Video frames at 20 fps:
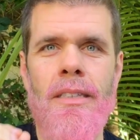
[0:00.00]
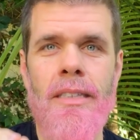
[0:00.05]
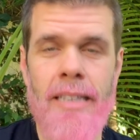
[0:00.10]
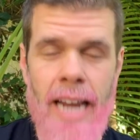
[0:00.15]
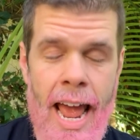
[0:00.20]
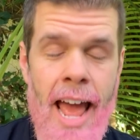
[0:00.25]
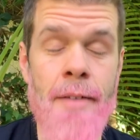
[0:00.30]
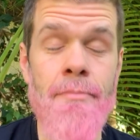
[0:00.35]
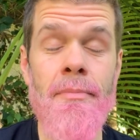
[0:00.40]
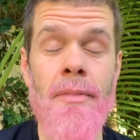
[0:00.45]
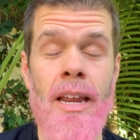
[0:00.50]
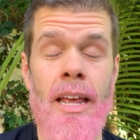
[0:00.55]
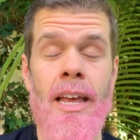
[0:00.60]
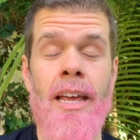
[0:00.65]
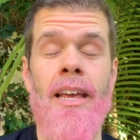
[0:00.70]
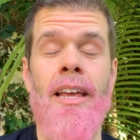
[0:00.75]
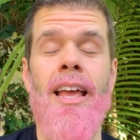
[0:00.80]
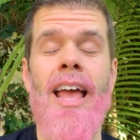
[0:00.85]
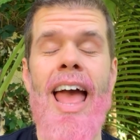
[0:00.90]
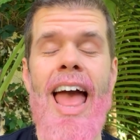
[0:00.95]

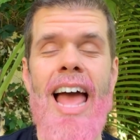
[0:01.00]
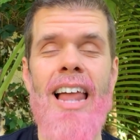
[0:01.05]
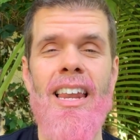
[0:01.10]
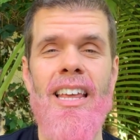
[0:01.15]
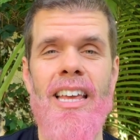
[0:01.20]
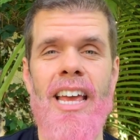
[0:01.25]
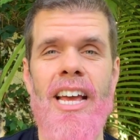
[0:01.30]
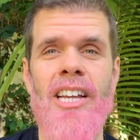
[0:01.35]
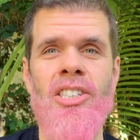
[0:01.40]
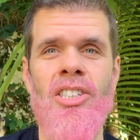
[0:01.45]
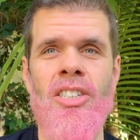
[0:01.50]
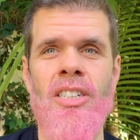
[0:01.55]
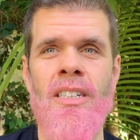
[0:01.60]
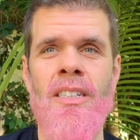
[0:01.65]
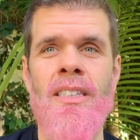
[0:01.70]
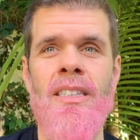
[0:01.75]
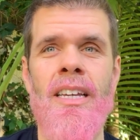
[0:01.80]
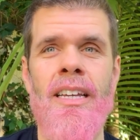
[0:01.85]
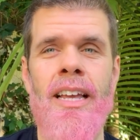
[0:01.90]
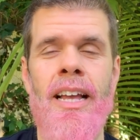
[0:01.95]
damning
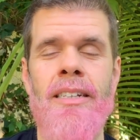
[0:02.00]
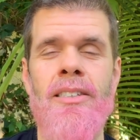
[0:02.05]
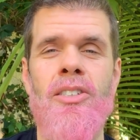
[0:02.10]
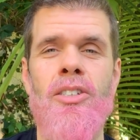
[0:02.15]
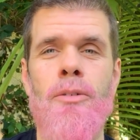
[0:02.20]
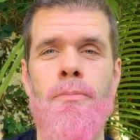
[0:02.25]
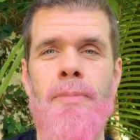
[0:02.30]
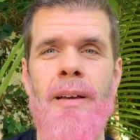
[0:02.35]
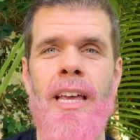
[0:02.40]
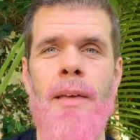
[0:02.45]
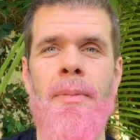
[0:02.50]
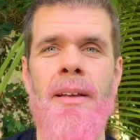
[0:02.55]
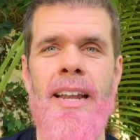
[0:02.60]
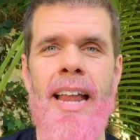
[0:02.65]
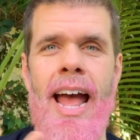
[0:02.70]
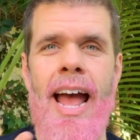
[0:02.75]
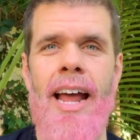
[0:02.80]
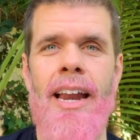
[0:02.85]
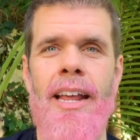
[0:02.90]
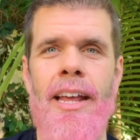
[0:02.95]
allegations against her baby
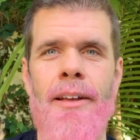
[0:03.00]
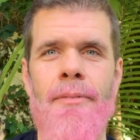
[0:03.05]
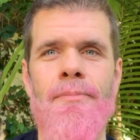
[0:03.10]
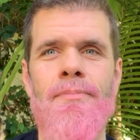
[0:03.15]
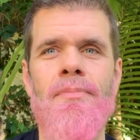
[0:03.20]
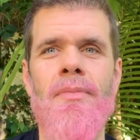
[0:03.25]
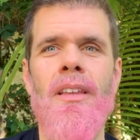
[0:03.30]
daddy,